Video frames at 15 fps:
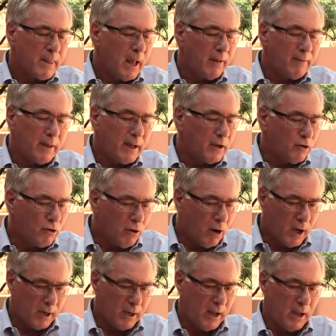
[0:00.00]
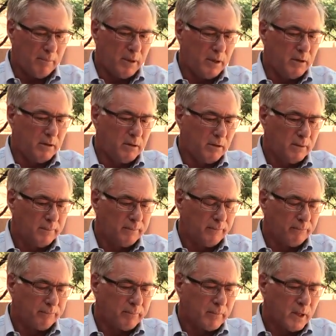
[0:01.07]
Had that not happened,
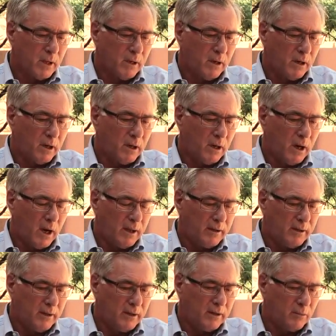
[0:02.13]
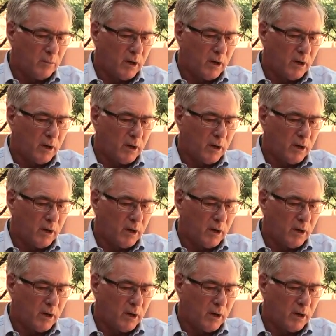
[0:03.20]
I think the